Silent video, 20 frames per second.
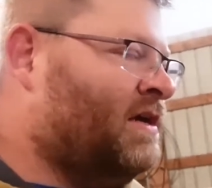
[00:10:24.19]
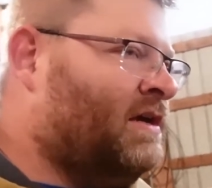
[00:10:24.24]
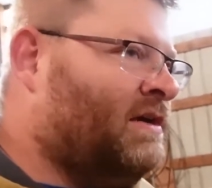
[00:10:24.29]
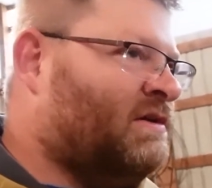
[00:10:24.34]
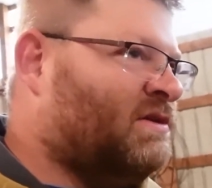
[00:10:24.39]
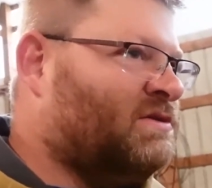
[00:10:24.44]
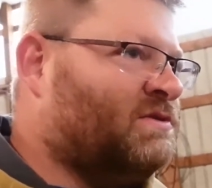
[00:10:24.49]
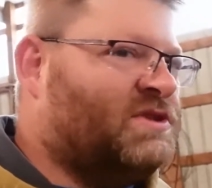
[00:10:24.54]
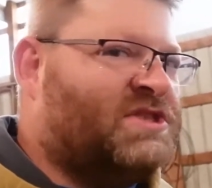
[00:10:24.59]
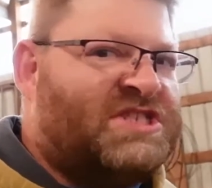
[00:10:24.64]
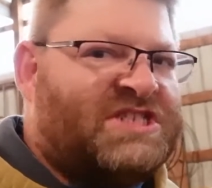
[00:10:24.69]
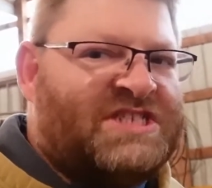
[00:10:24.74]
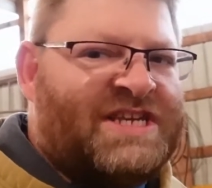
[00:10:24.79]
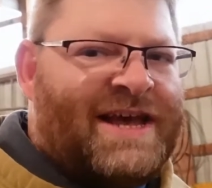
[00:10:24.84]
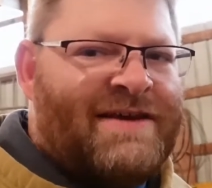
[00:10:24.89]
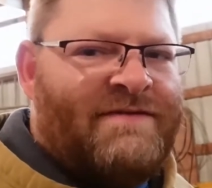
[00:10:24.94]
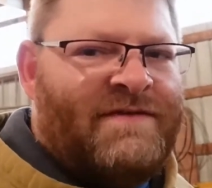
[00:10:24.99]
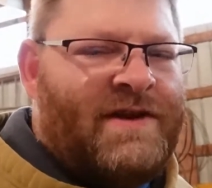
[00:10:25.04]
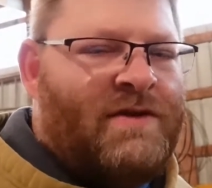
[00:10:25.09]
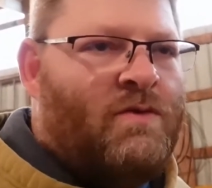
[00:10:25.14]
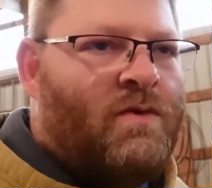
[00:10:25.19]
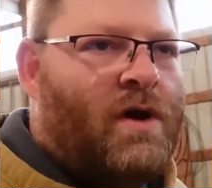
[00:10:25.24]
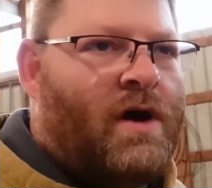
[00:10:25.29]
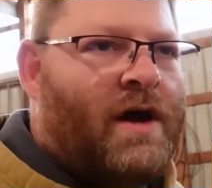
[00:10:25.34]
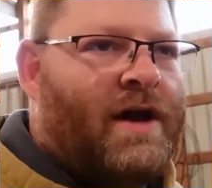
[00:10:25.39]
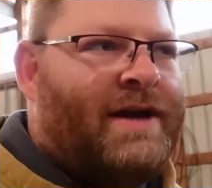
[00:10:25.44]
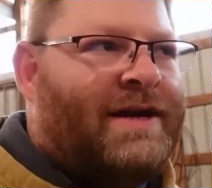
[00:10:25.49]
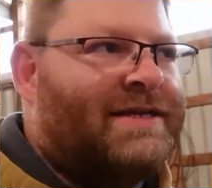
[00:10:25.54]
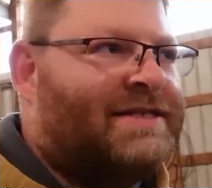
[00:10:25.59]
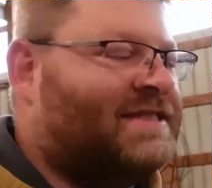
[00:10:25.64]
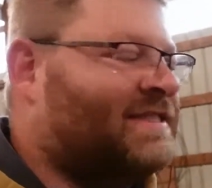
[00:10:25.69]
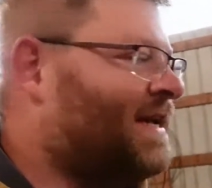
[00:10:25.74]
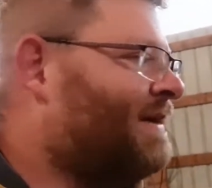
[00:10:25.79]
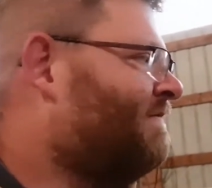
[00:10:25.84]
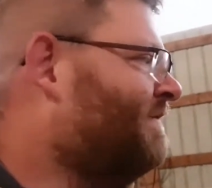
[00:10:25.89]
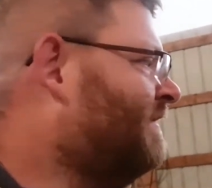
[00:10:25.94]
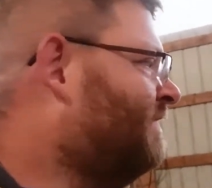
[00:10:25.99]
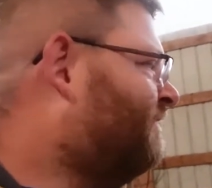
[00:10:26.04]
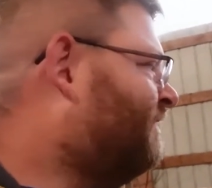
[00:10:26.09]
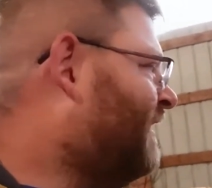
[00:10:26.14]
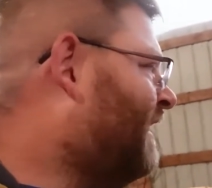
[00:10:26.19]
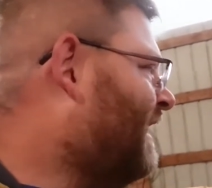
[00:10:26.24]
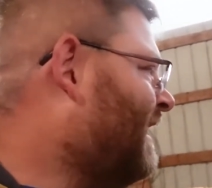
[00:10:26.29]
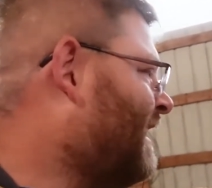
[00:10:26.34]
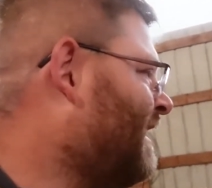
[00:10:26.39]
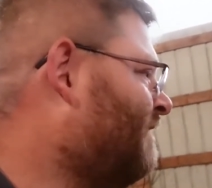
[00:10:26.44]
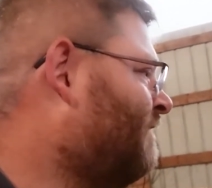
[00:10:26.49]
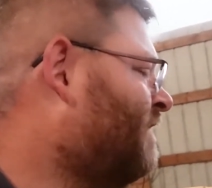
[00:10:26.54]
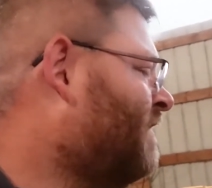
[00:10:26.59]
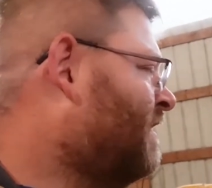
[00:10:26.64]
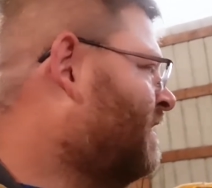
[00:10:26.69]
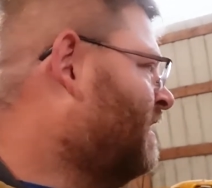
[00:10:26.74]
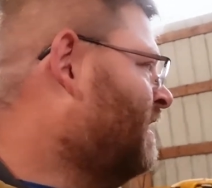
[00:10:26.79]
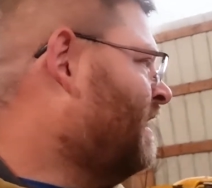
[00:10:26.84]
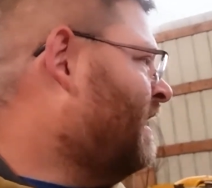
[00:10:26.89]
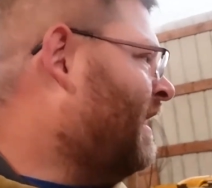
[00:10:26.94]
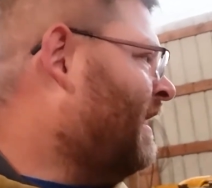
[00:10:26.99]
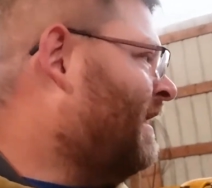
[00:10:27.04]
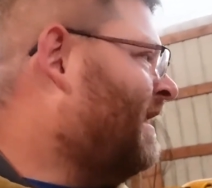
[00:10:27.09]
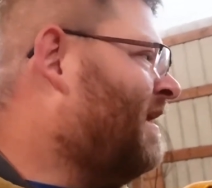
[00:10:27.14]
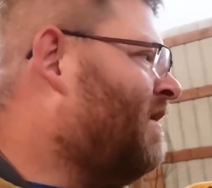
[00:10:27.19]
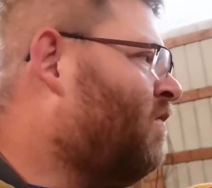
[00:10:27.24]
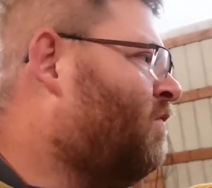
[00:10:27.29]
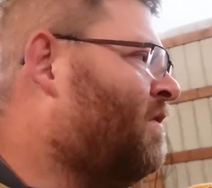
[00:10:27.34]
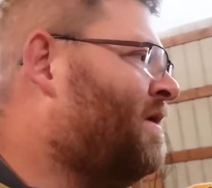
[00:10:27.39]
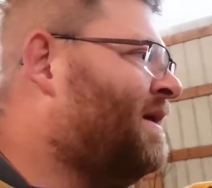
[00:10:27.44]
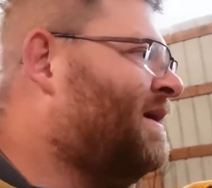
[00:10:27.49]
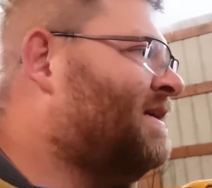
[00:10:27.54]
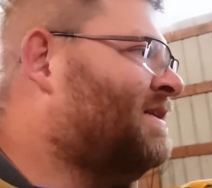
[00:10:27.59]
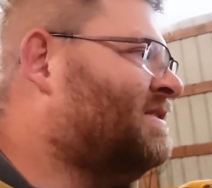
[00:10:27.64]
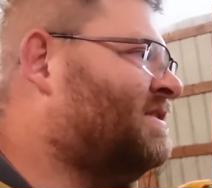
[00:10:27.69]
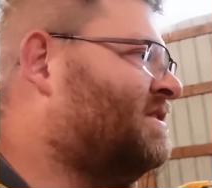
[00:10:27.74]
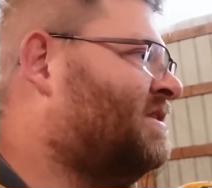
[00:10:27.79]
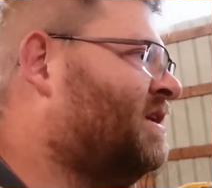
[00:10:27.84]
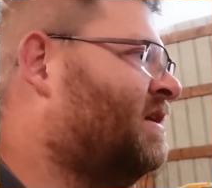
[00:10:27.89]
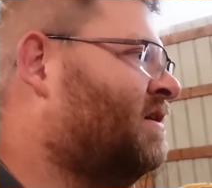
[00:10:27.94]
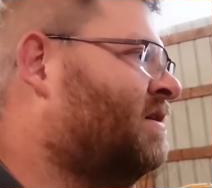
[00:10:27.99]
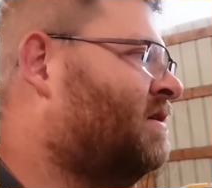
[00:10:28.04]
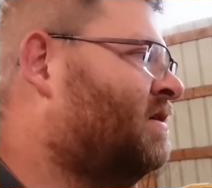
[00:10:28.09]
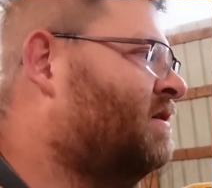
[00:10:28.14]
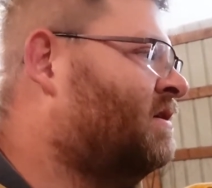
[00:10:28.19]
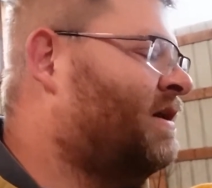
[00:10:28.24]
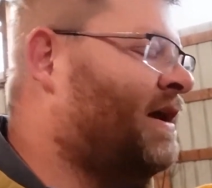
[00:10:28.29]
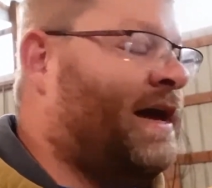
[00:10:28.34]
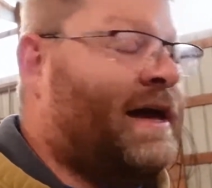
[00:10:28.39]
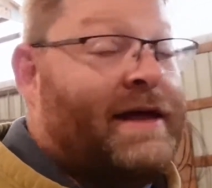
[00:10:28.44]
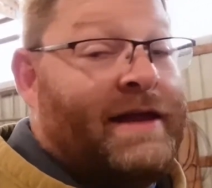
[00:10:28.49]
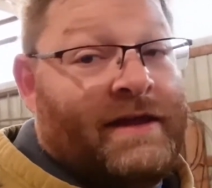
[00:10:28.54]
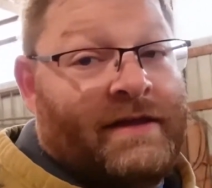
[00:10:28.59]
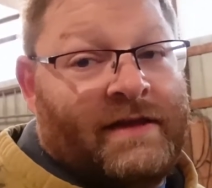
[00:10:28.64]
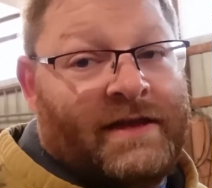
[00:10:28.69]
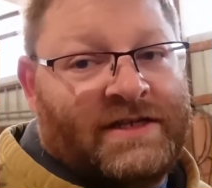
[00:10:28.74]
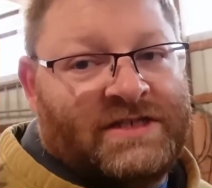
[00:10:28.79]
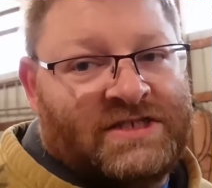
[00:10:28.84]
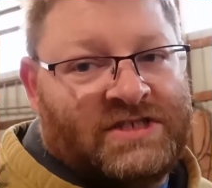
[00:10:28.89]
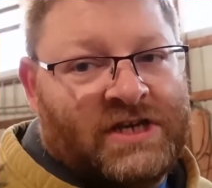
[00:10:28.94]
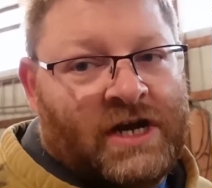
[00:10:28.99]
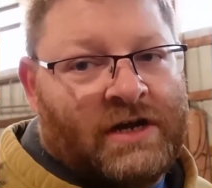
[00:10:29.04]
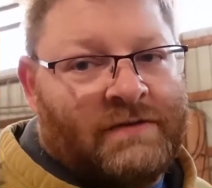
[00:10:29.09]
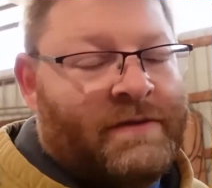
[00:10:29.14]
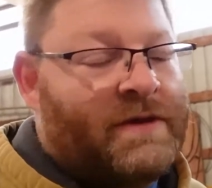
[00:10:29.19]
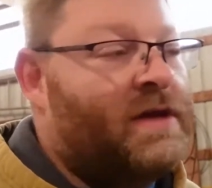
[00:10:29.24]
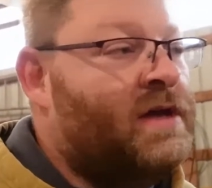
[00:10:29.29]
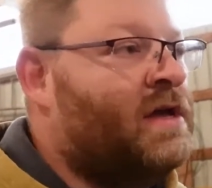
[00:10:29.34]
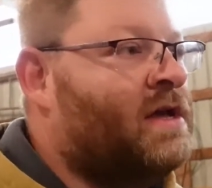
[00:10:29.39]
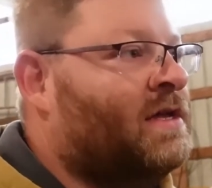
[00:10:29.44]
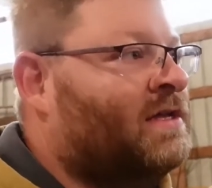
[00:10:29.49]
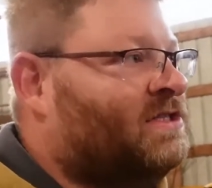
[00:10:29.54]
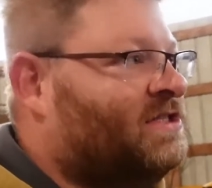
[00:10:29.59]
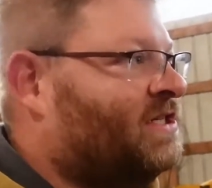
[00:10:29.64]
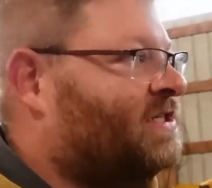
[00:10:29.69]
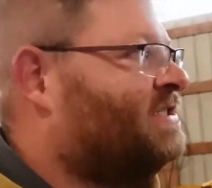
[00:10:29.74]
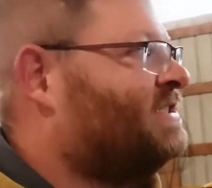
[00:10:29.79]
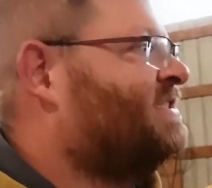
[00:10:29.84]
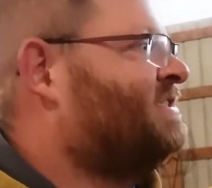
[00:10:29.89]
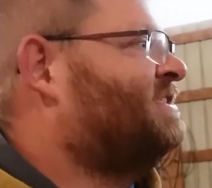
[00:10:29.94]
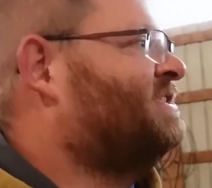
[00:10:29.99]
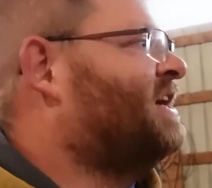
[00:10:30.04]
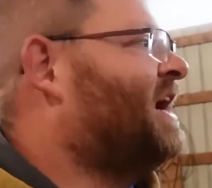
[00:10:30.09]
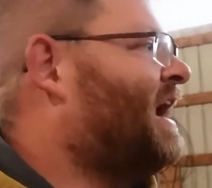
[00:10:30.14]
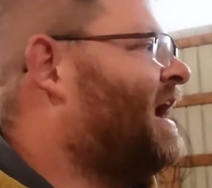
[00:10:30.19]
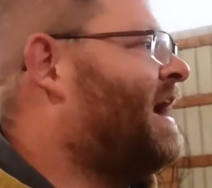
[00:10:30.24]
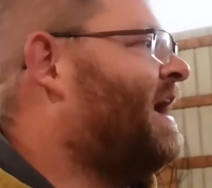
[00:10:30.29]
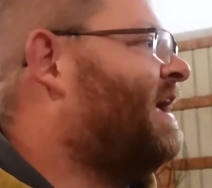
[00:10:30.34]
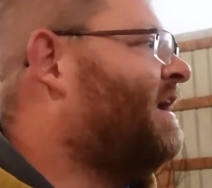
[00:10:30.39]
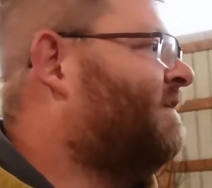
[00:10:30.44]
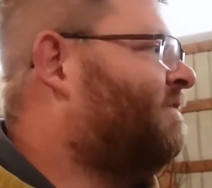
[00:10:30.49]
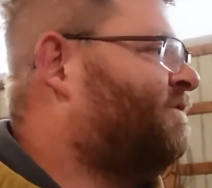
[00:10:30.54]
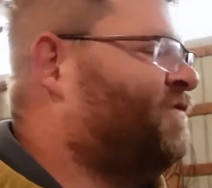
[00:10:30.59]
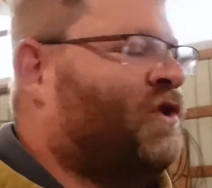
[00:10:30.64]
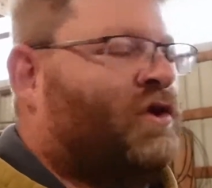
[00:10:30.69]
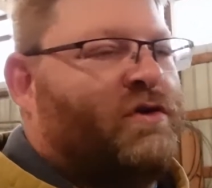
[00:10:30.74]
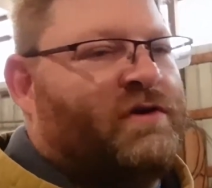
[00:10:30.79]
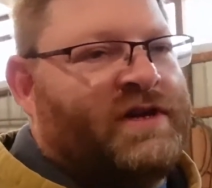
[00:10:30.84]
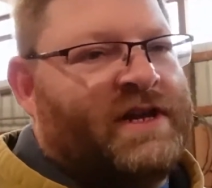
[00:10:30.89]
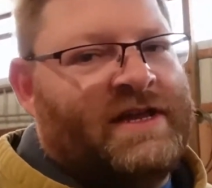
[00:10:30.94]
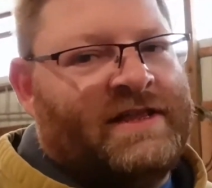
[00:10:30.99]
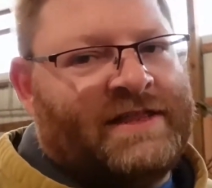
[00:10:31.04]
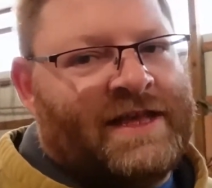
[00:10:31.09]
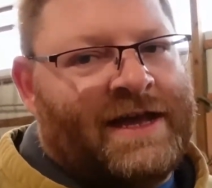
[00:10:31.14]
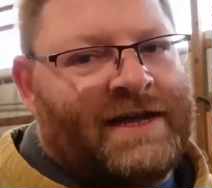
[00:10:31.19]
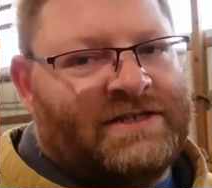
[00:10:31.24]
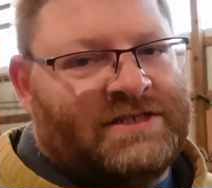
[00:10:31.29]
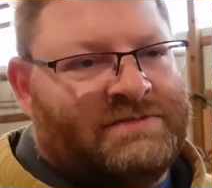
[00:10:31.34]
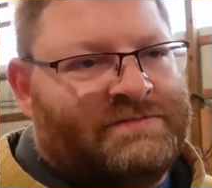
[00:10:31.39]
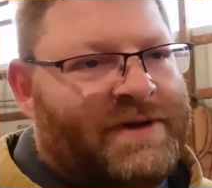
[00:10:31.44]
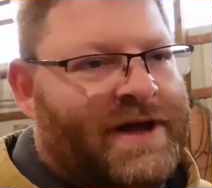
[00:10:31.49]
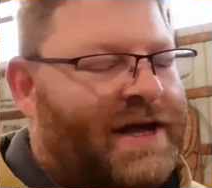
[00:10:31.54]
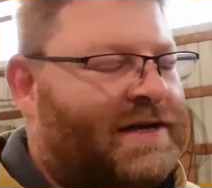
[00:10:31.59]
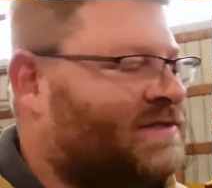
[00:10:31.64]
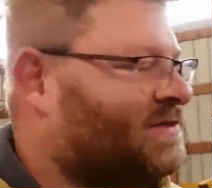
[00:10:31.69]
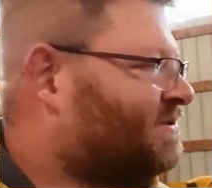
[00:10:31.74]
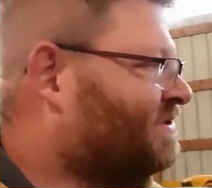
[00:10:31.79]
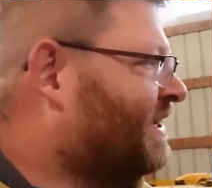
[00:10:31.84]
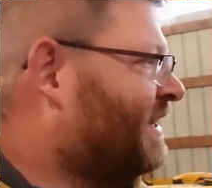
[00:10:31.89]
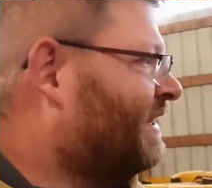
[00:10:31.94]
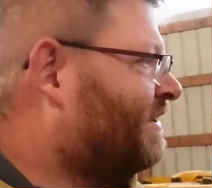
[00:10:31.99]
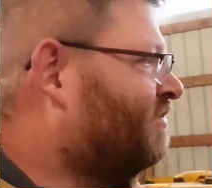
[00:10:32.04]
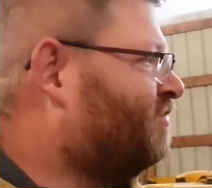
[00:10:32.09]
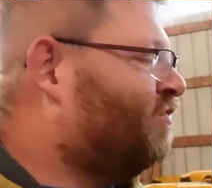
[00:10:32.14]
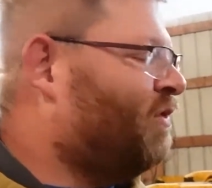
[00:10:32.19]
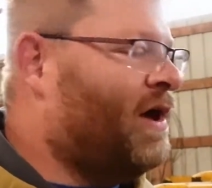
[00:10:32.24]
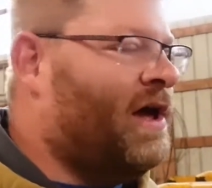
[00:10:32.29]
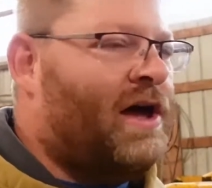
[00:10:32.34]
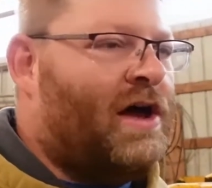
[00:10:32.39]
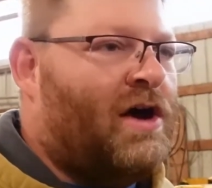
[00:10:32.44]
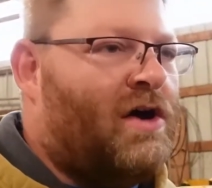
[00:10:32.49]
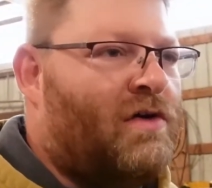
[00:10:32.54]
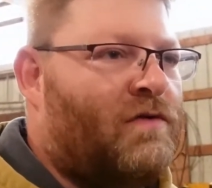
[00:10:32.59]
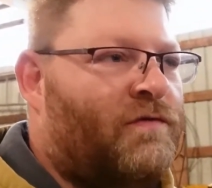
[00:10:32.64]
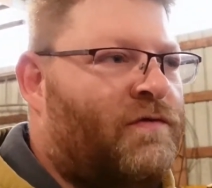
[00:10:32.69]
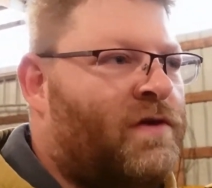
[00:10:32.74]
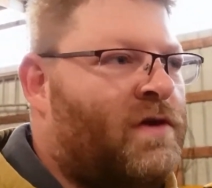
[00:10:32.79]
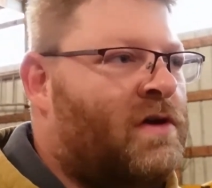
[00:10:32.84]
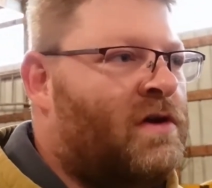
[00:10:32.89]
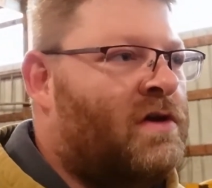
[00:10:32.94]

It was 71 to 75, and it weighs, this shocked me, just shy of 13,000 pounds. It was like 12